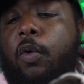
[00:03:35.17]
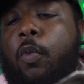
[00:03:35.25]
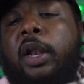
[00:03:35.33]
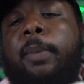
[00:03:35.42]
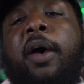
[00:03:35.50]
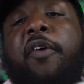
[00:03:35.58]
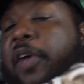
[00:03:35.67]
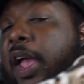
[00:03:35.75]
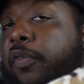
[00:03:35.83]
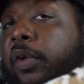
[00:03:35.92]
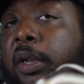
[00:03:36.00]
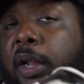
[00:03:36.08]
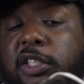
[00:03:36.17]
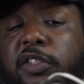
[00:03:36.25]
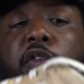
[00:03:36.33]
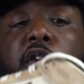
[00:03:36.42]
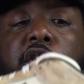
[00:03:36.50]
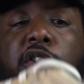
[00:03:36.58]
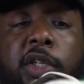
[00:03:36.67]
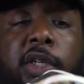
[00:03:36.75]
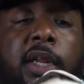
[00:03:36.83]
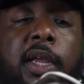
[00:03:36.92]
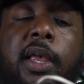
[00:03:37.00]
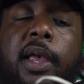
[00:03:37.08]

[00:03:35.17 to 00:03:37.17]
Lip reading: One of my favorite dunks for sure.